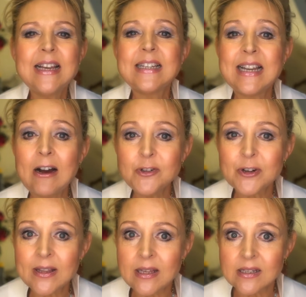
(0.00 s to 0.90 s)
Now
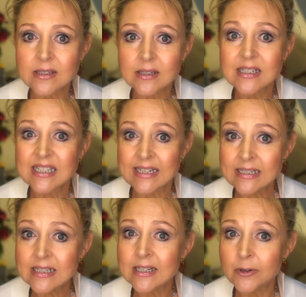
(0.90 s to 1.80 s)
try this. Say
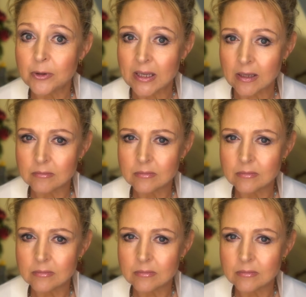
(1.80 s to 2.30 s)
it slowly.